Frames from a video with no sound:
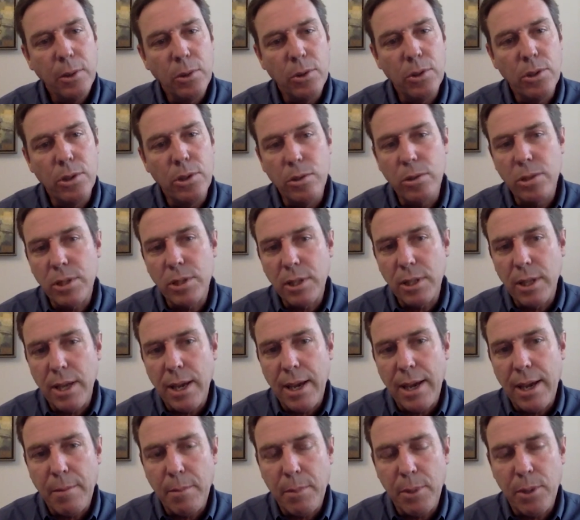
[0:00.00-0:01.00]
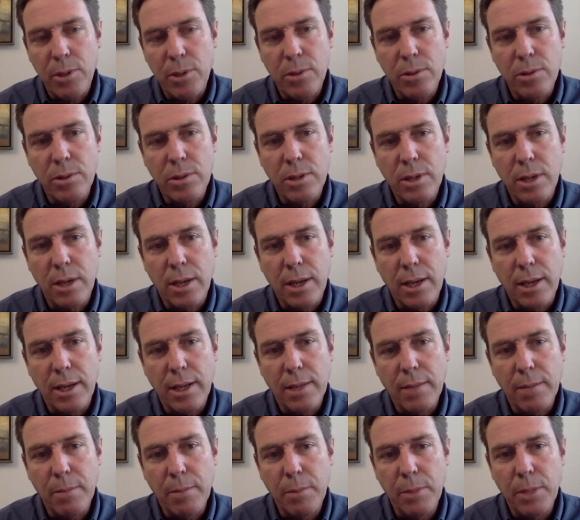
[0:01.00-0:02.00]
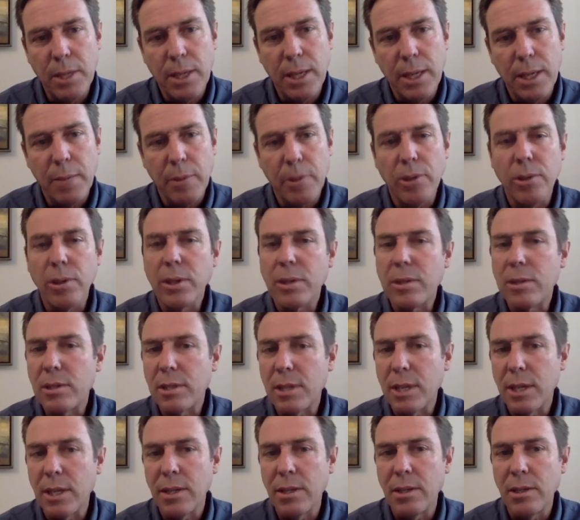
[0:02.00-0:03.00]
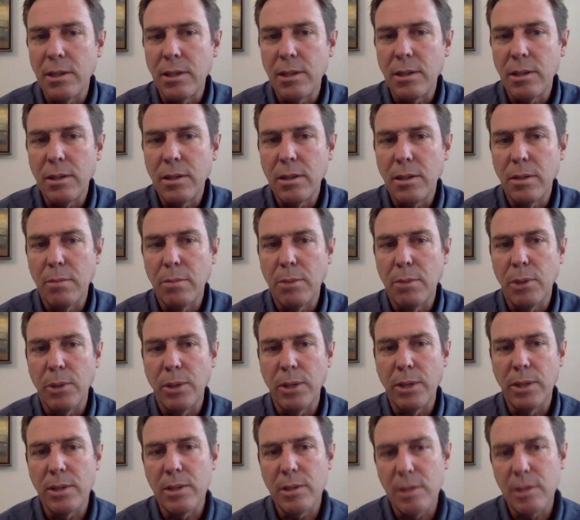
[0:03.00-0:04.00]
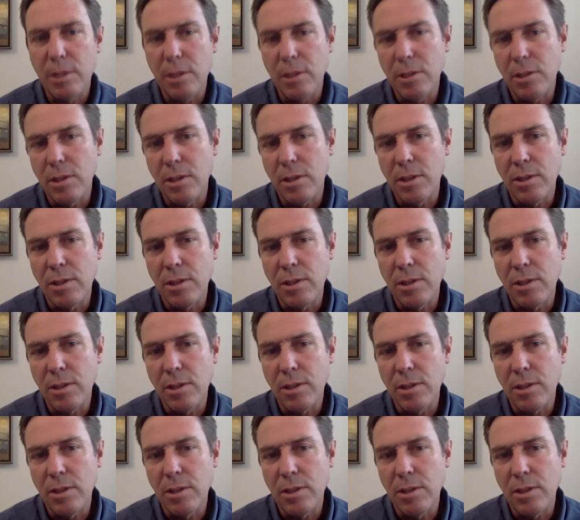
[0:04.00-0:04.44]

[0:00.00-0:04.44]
do you see that boat being able to extend the boating season?